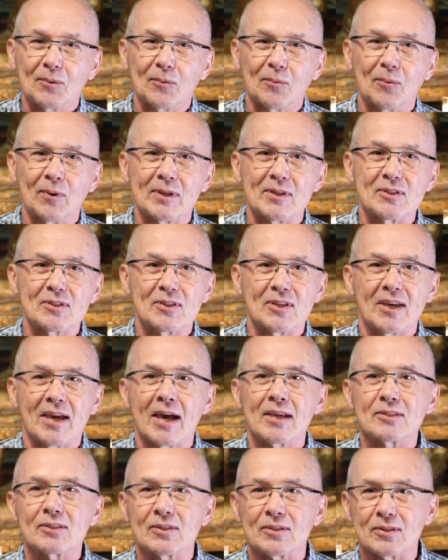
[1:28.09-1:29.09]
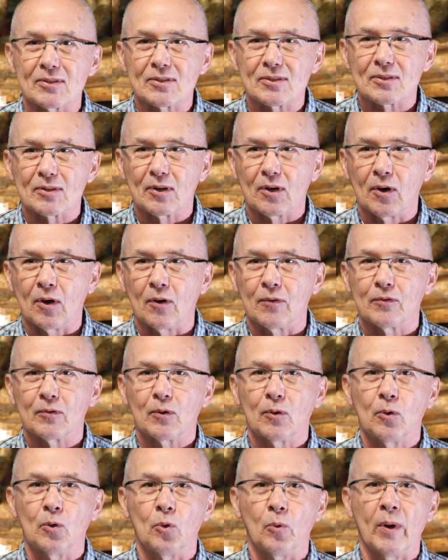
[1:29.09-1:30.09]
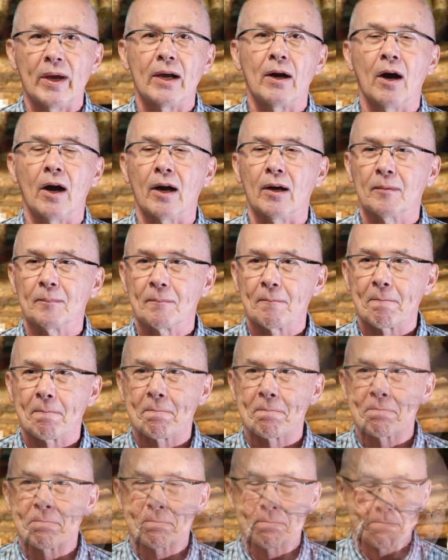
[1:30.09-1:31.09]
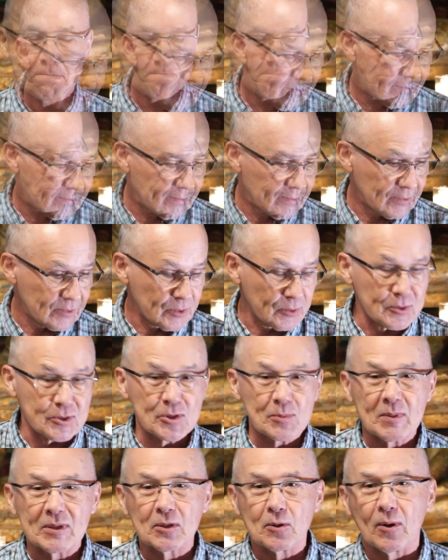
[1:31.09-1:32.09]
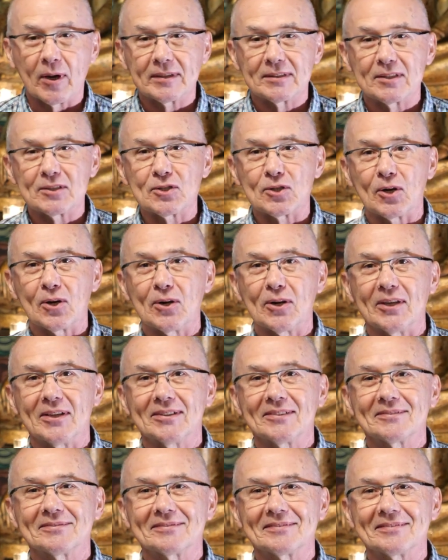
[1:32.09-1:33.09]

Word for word: what is the essence of who we are. So this has been quite the journey.